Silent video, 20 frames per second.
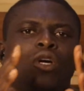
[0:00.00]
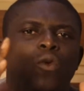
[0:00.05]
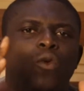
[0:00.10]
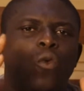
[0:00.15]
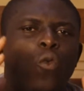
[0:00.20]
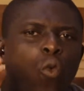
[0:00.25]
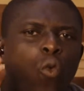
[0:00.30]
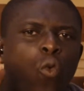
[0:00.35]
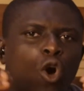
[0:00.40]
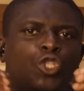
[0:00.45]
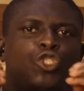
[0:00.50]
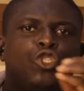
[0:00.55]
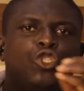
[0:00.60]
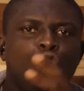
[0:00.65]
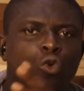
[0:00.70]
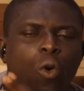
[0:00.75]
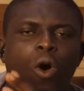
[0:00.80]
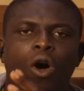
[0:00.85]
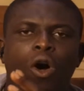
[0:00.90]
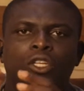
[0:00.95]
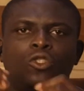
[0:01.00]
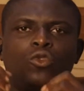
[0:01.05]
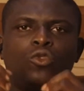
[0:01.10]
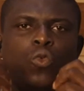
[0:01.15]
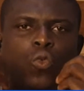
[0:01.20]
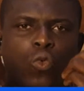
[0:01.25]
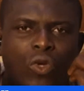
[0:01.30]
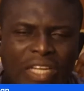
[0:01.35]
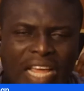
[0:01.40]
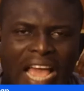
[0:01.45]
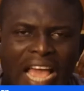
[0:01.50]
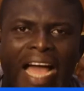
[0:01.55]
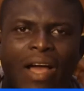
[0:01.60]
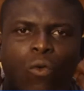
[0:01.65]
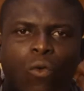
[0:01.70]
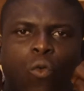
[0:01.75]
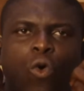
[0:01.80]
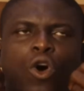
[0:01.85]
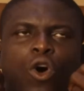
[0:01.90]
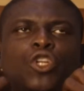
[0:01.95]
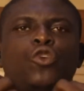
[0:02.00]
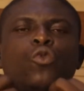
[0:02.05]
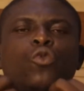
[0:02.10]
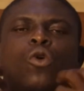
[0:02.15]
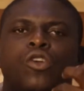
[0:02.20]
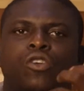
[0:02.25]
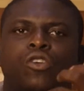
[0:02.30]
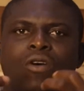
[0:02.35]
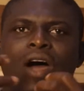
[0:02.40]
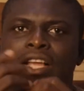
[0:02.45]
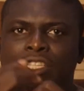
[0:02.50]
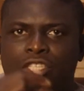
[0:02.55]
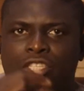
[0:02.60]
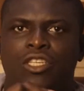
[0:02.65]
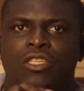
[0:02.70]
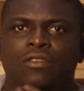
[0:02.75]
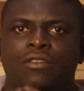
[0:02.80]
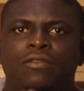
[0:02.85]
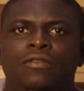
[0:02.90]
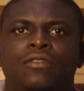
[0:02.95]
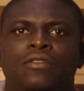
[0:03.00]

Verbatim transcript: what you want, the, what you want to achieve.